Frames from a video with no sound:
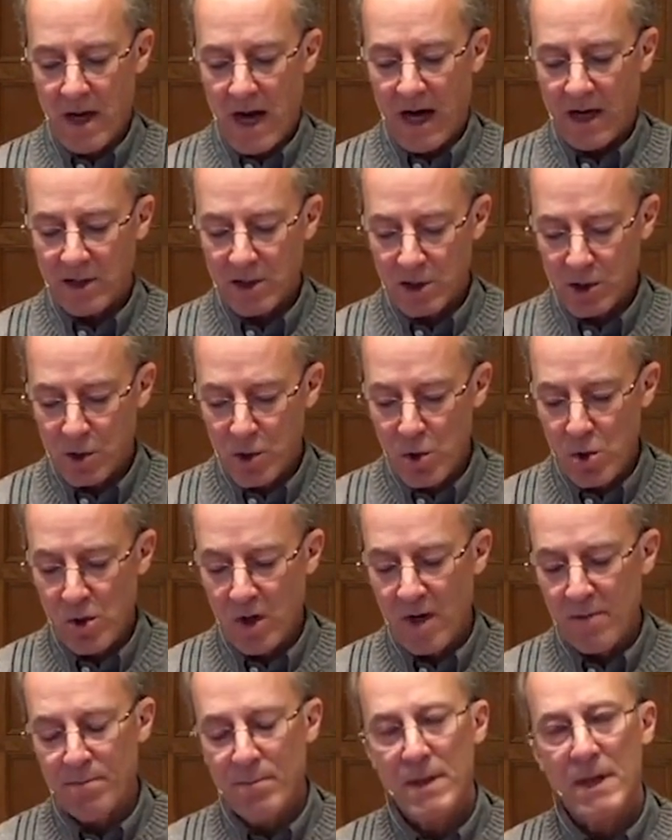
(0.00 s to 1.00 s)
Our
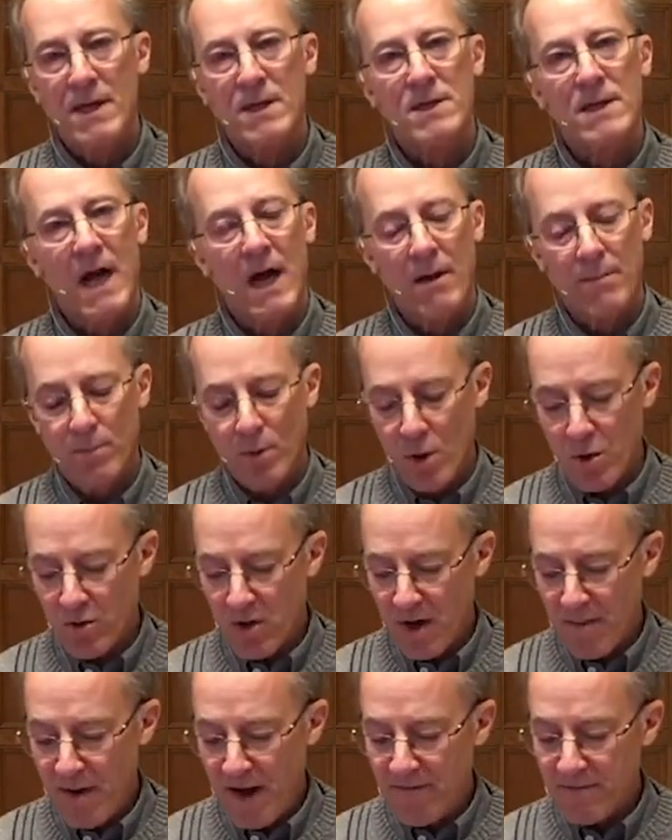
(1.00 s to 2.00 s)
school and PSR
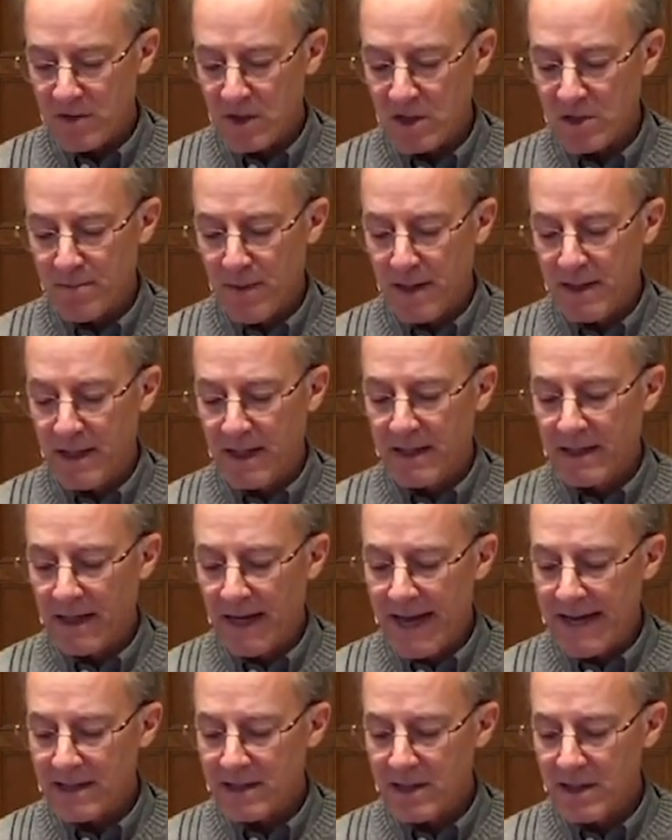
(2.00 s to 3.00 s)
program have suspended
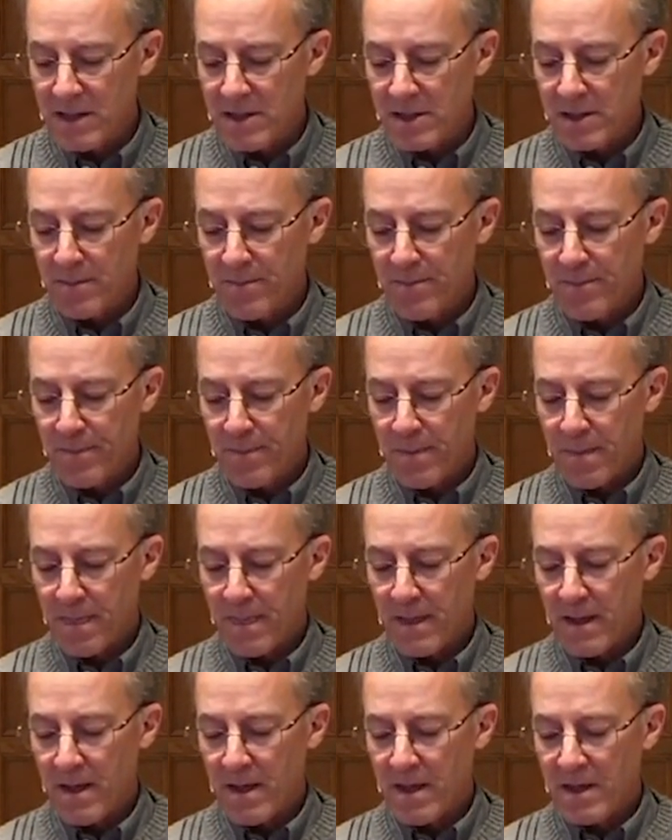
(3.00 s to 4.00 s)
classes
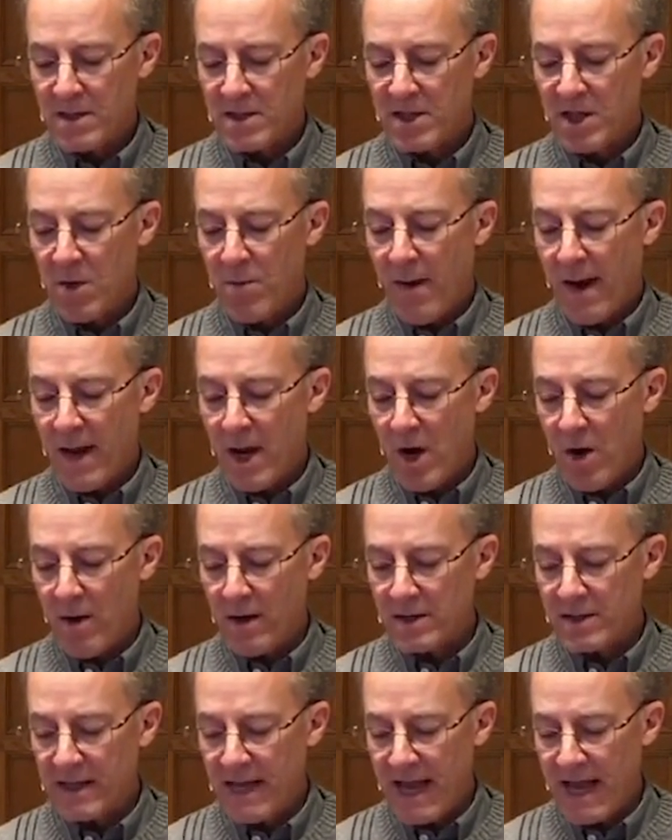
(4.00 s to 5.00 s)
CYO
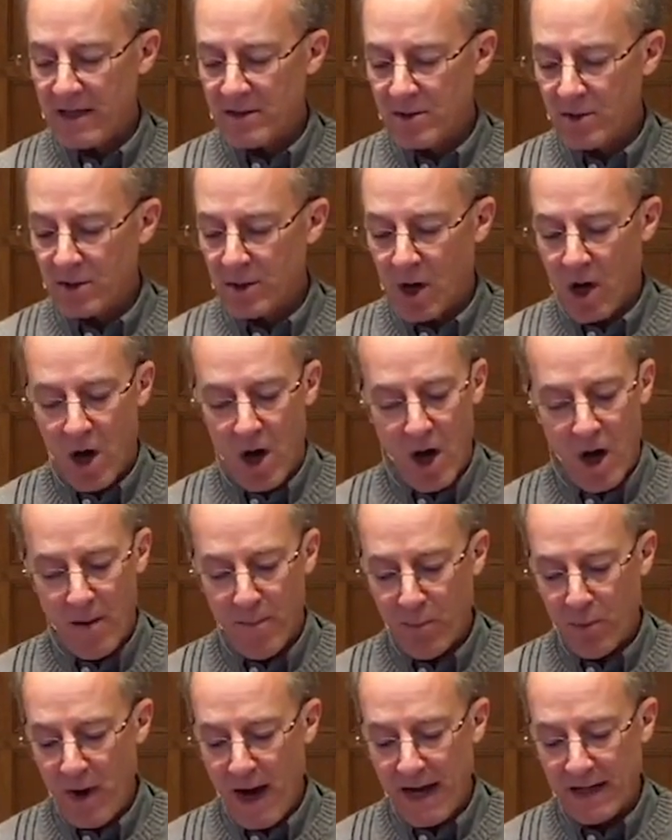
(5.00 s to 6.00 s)
has canceled all
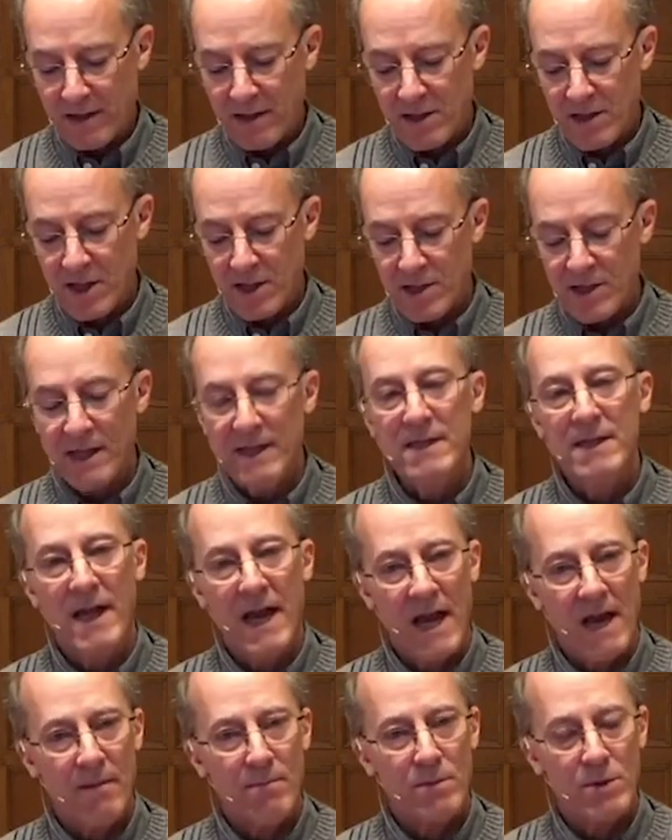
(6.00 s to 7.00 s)
practices and
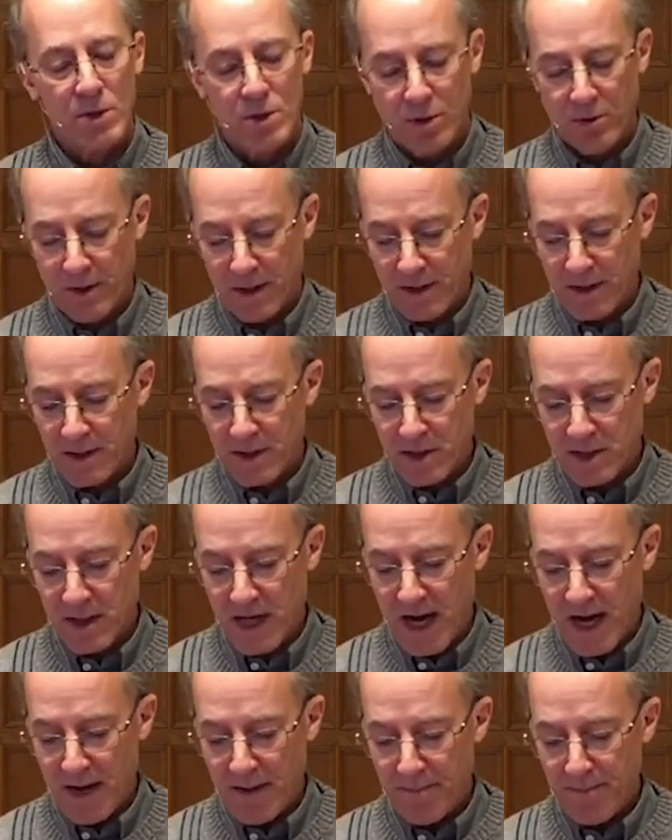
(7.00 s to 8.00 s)
games during this
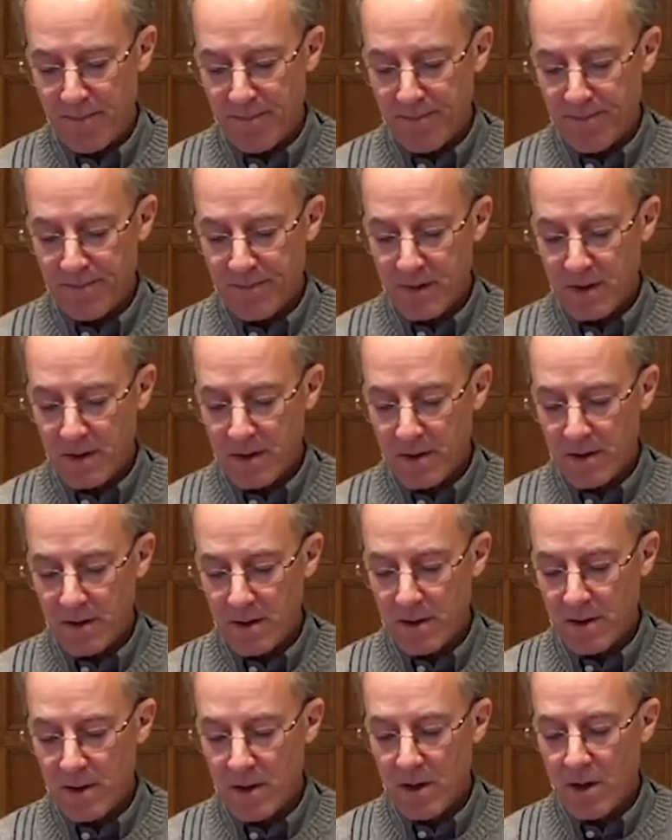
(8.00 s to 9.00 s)
time.
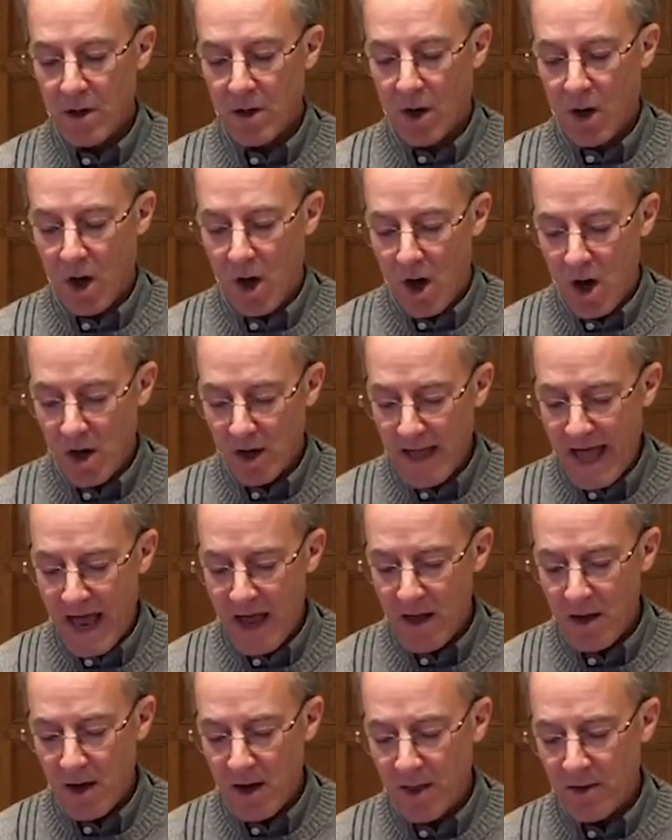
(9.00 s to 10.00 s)
All
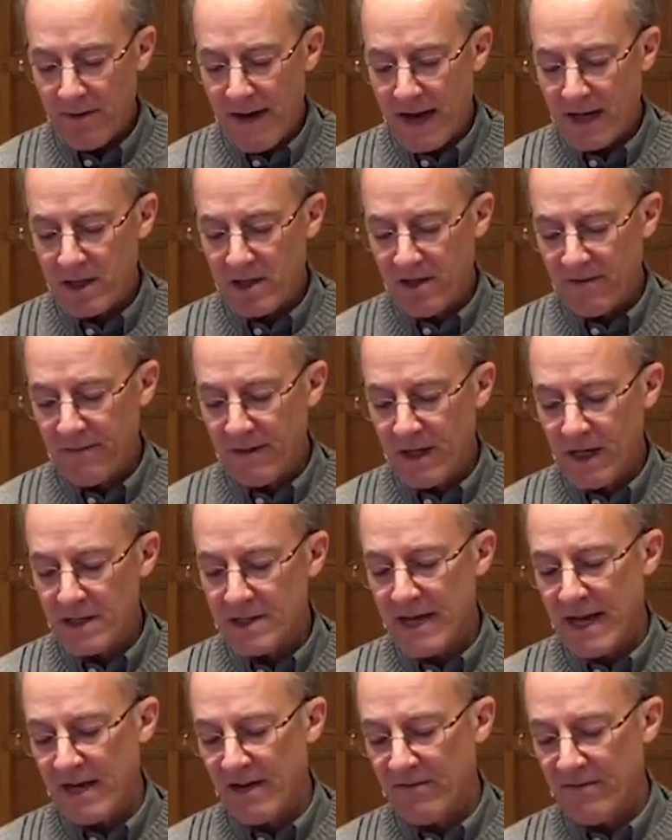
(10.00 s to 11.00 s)
other
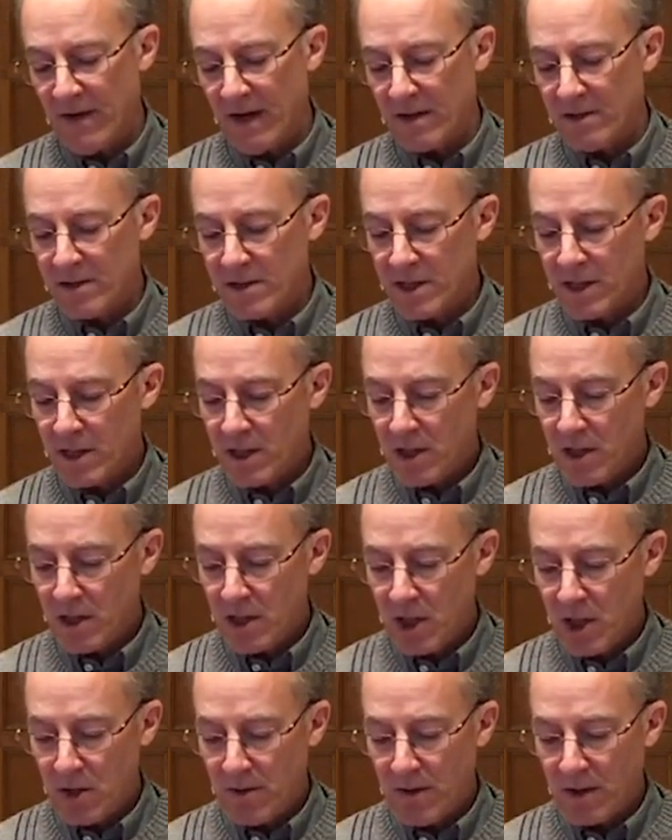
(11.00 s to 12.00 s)
activities and events
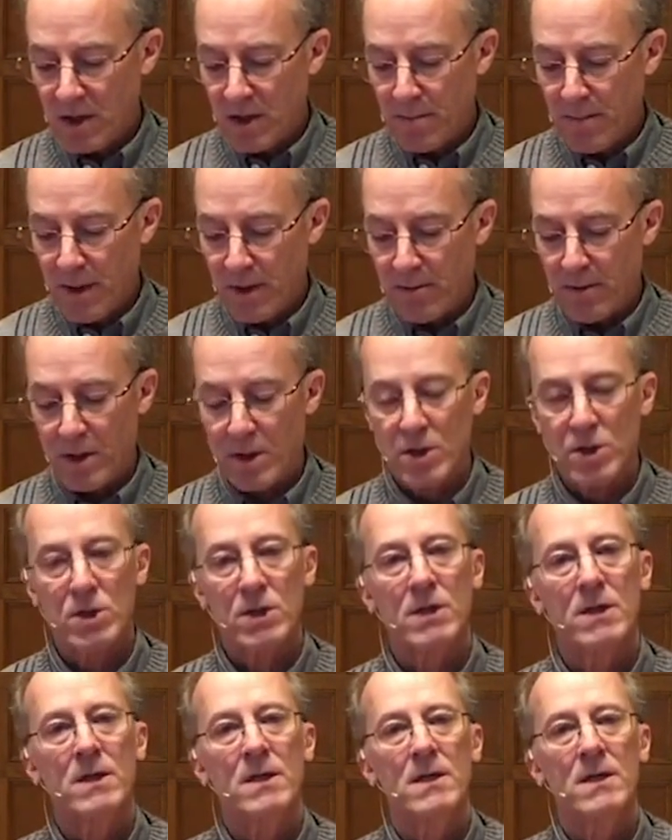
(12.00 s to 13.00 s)
here at the parish
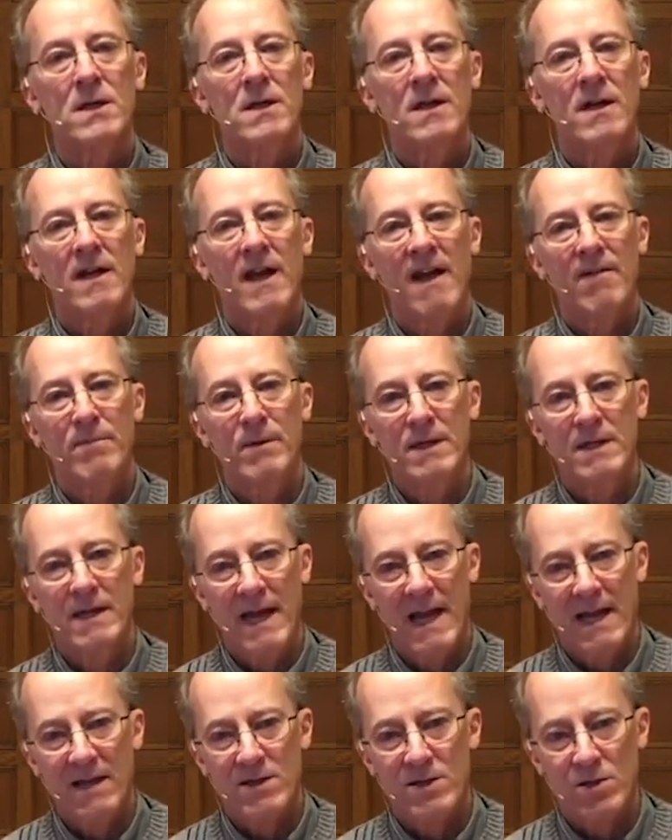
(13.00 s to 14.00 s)
have been
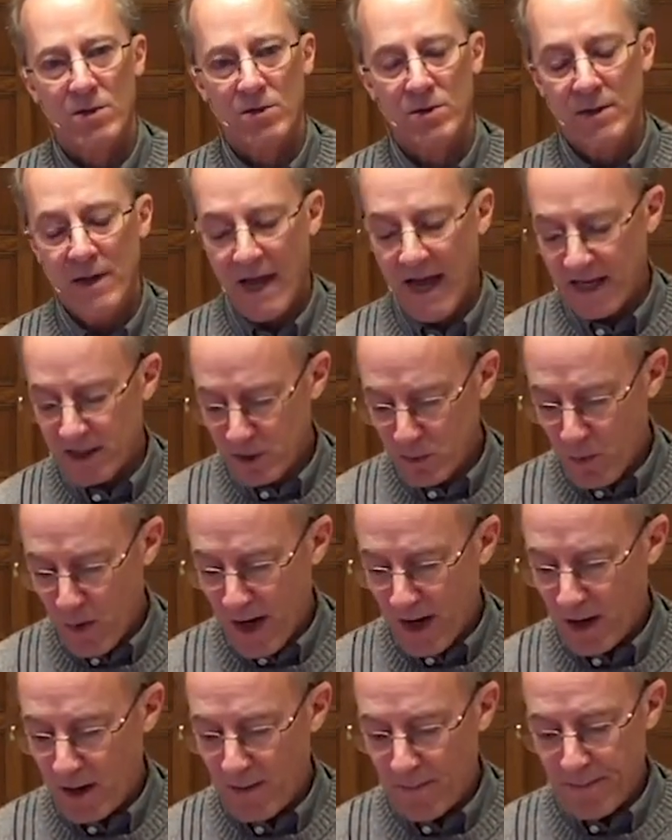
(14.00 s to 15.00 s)
canceled as
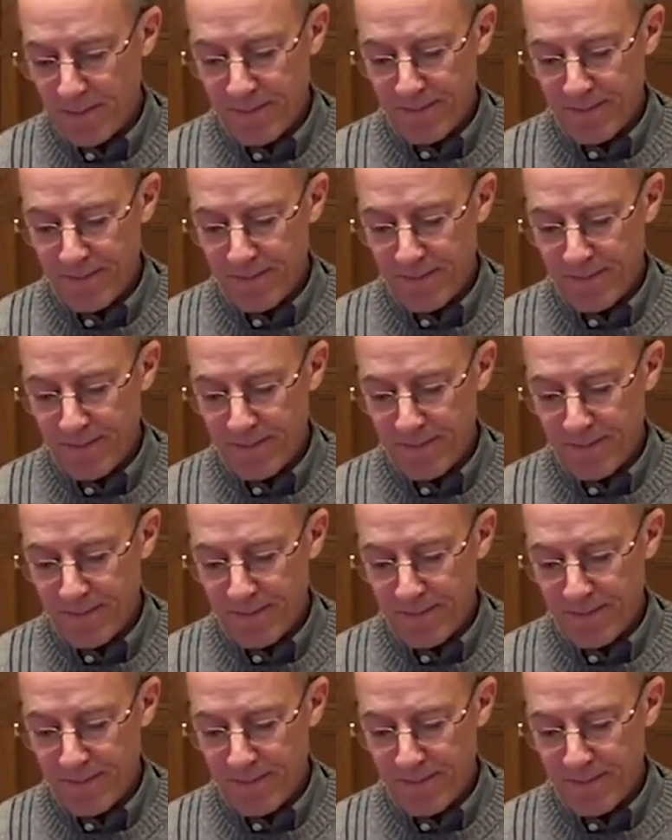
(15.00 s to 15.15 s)
well.